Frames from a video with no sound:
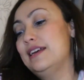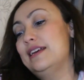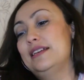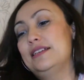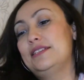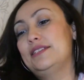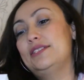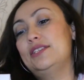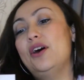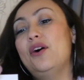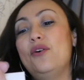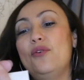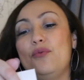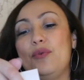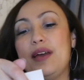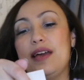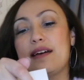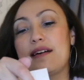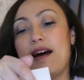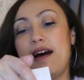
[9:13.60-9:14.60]
So
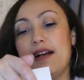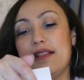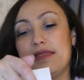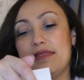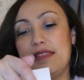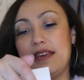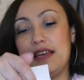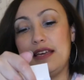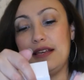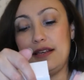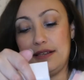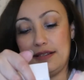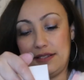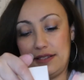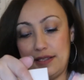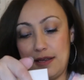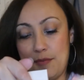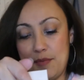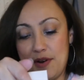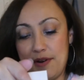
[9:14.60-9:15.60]
we got the
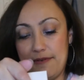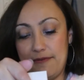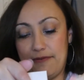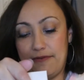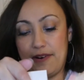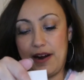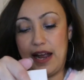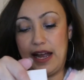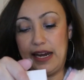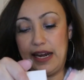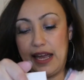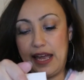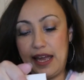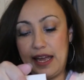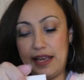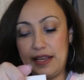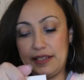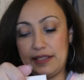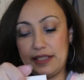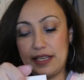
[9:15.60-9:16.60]
Summer
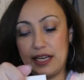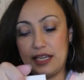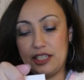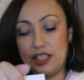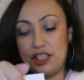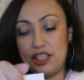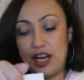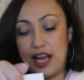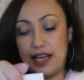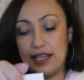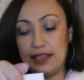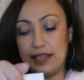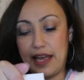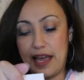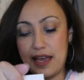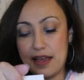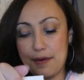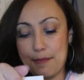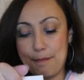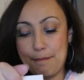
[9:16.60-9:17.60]
Fridays Jet
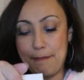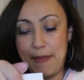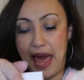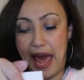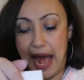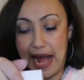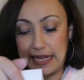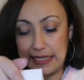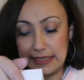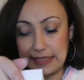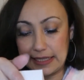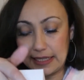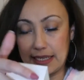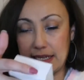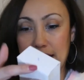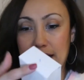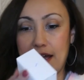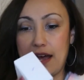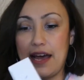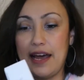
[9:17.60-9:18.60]
Lag Mask.
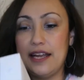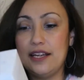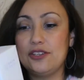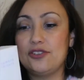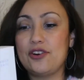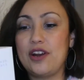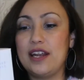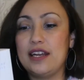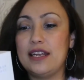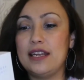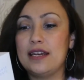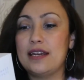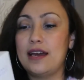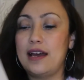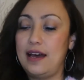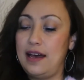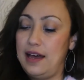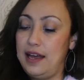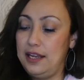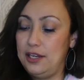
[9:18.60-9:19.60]
Hydrating
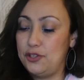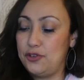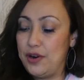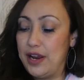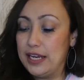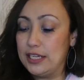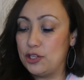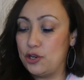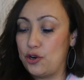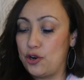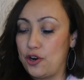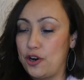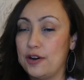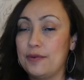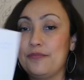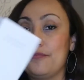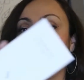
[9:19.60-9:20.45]
Hydrator.